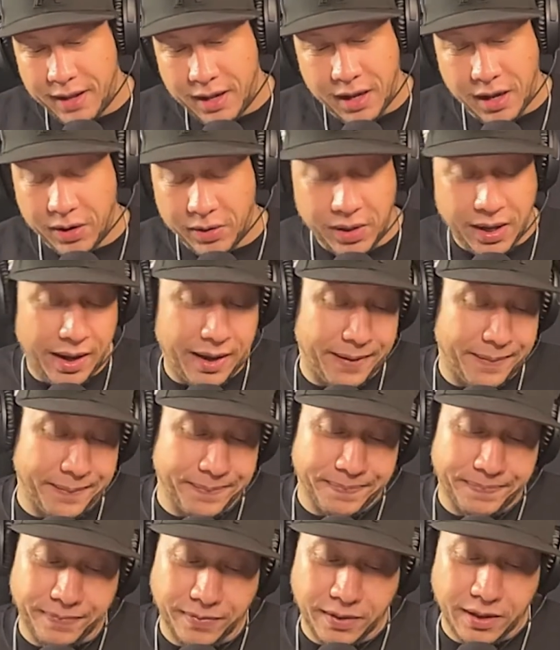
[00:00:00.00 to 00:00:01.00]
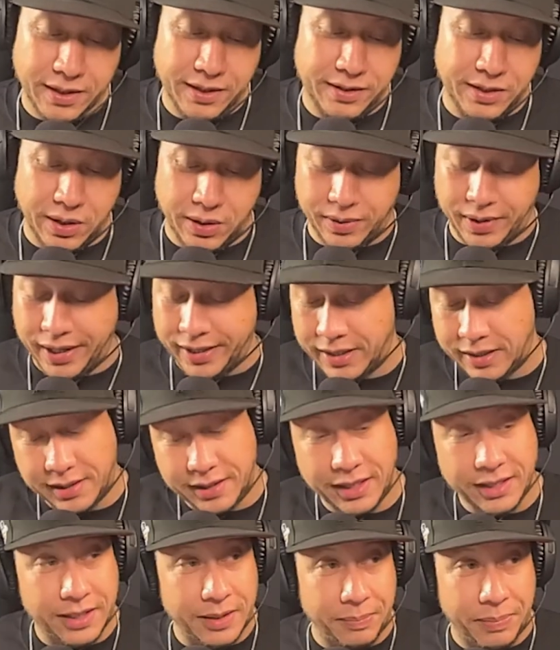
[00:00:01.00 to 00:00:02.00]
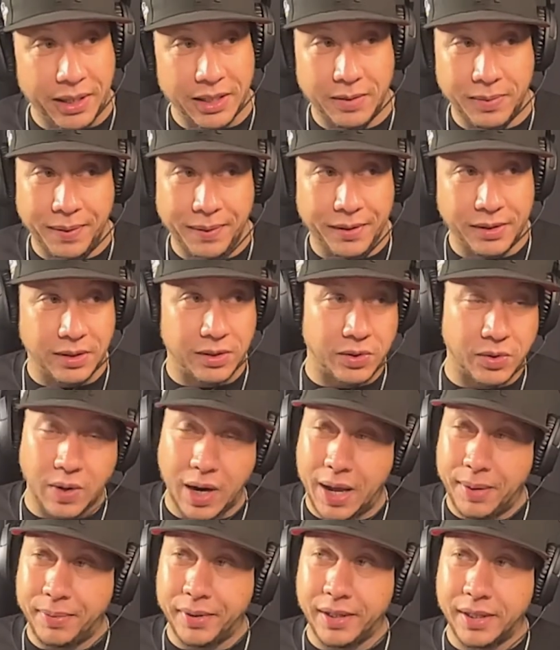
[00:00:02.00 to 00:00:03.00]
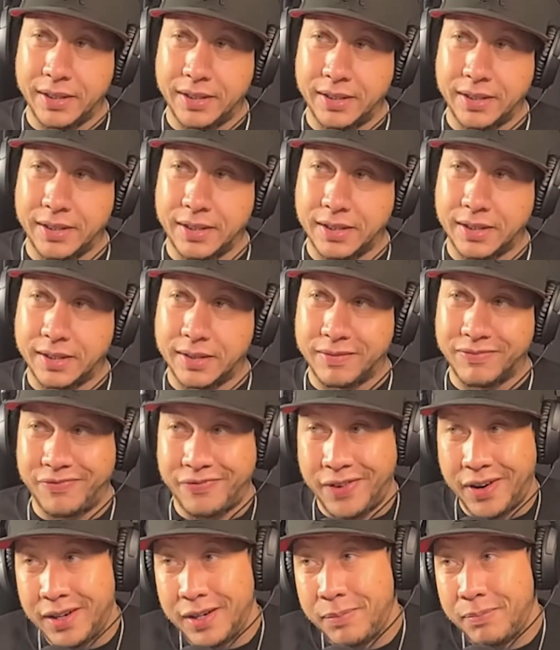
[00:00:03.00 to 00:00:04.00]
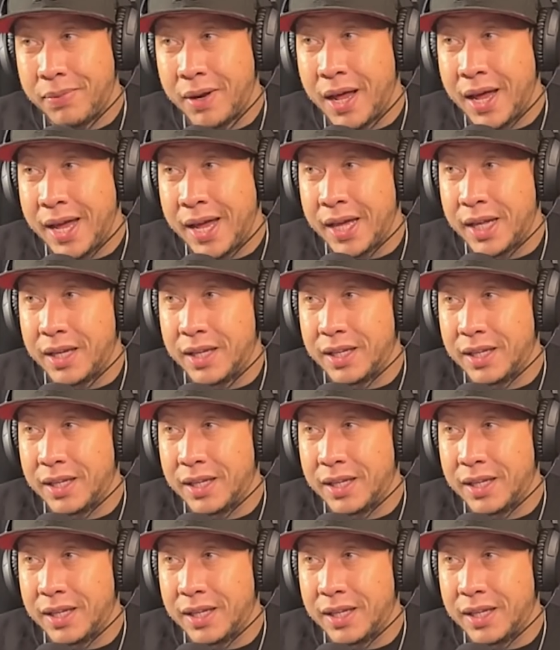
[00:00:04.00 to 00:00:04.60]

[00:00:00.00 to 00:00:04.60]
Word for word: okay. So I guess that's the best way we could describe it, is it's fairly bland.